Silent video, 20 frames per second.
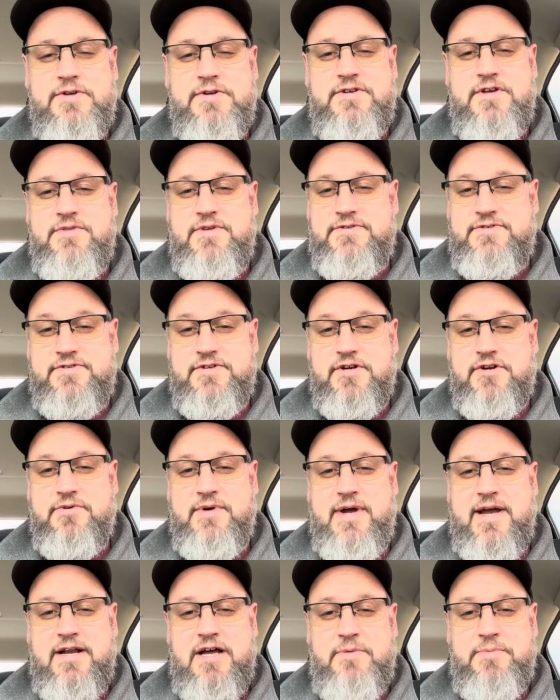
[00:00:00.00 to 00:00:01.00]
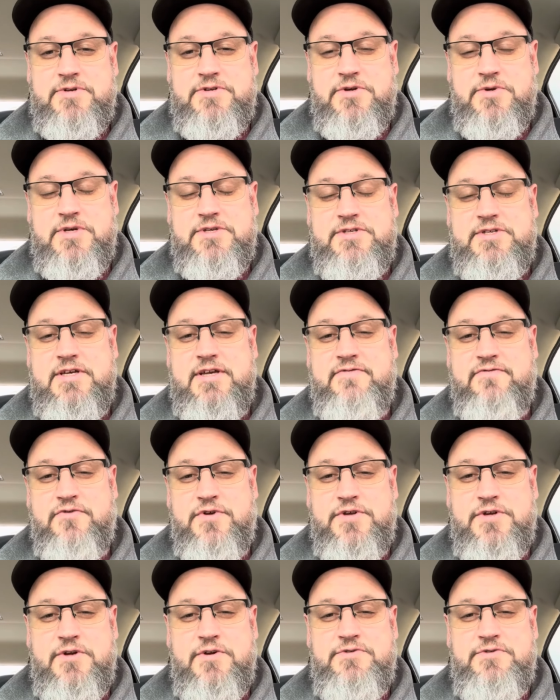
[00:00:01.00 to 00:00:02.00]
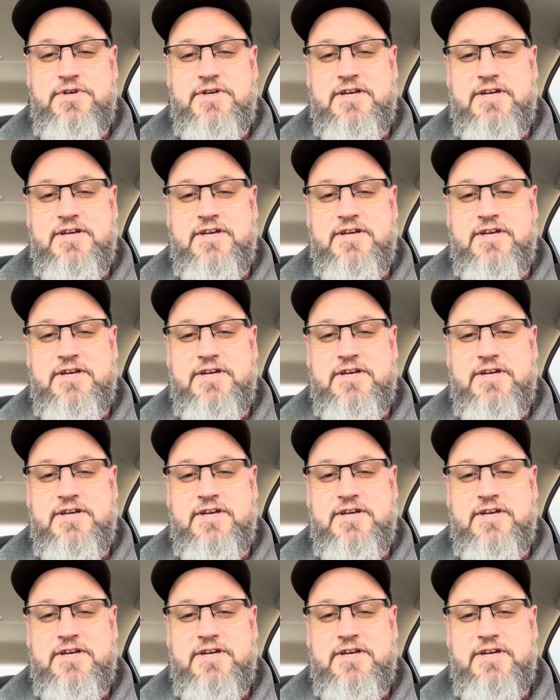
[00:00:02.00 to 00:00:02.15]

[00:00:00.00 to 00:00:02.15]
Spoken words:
So this is a great opportunity for you to